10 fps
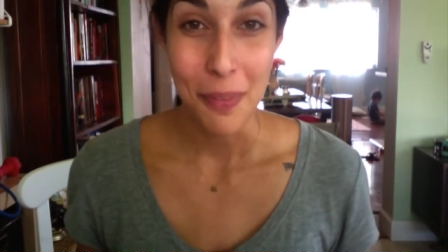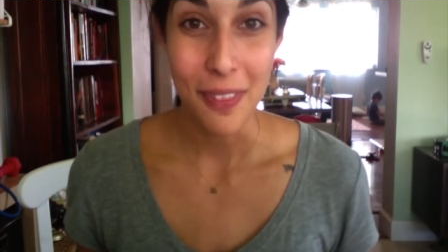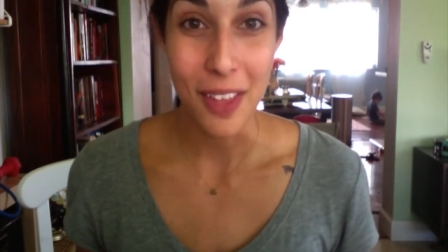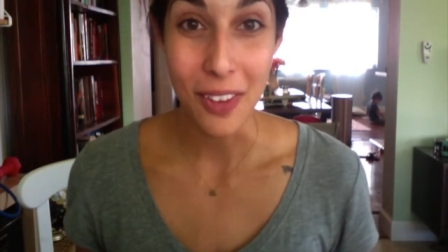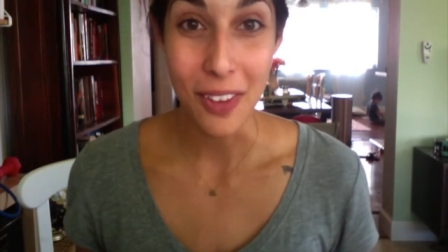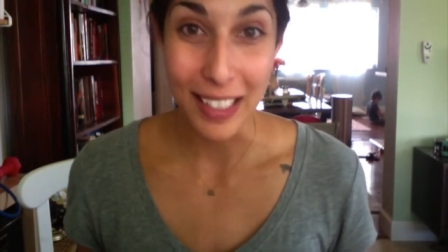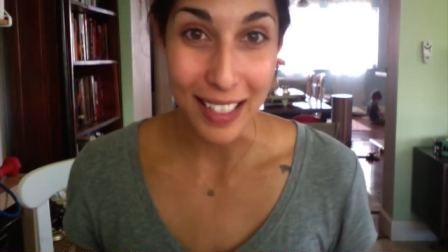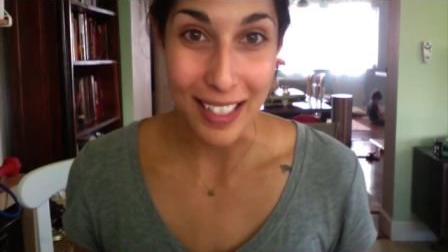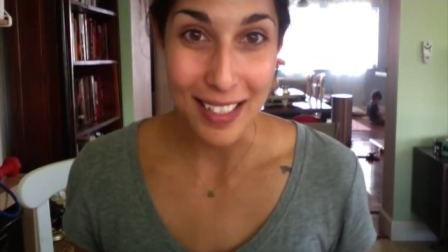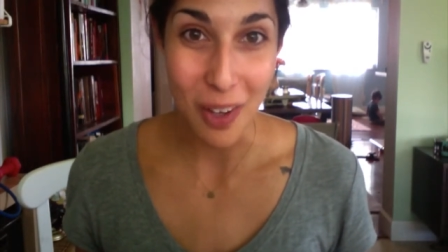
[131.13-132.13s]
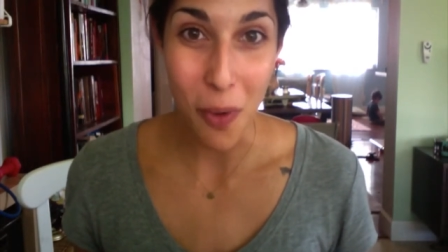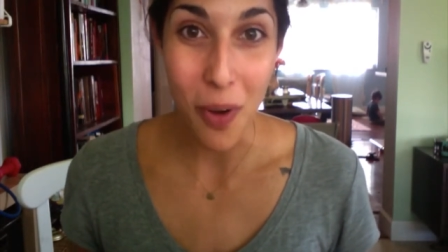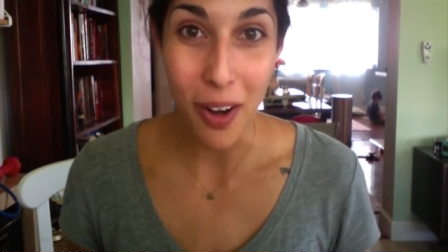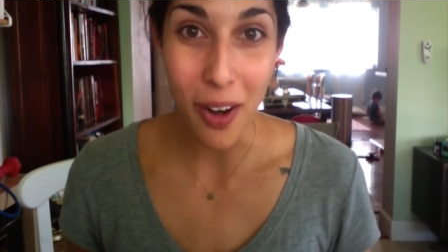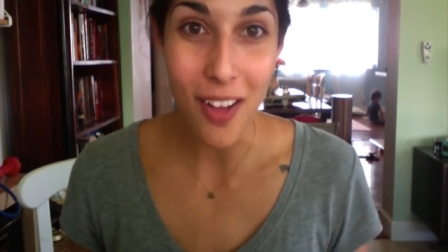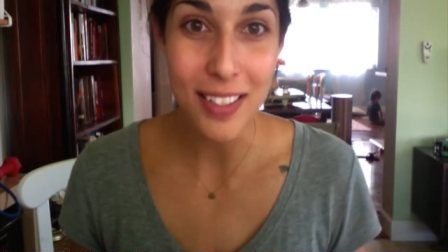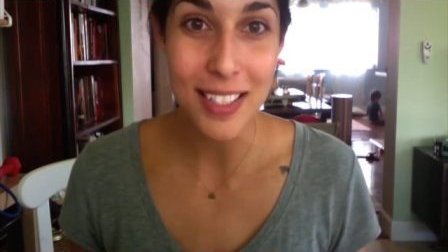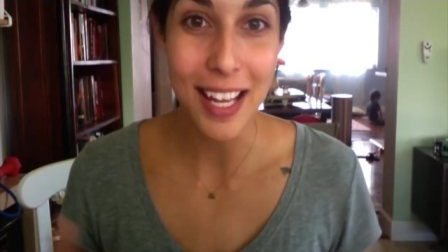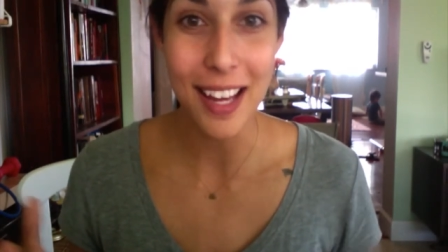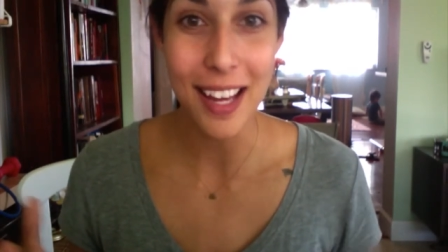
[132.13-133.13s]
they'll eat it. Or I'll
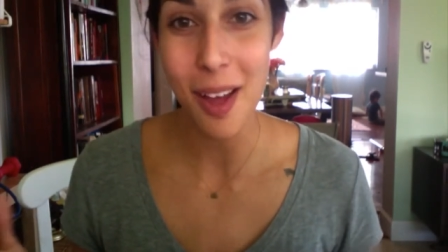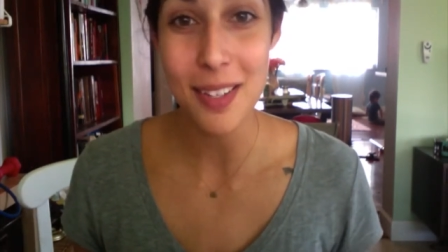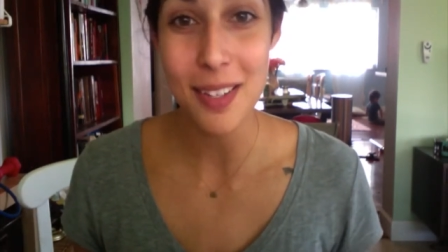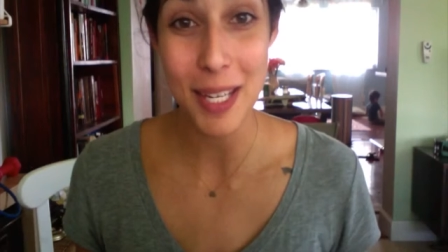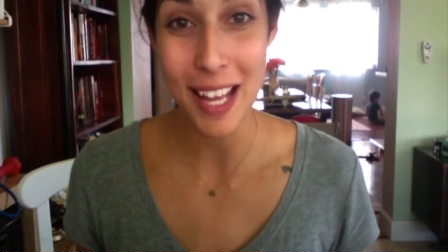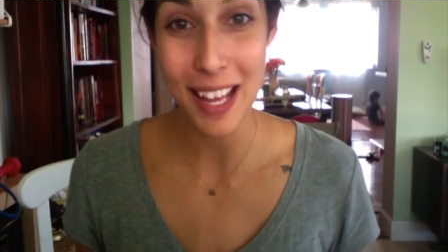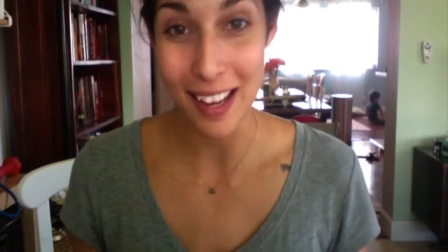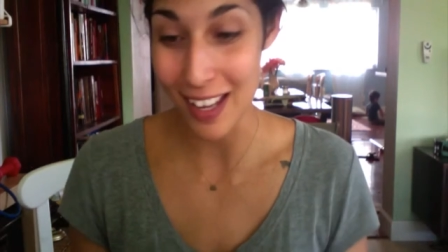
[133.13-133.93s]
take a banana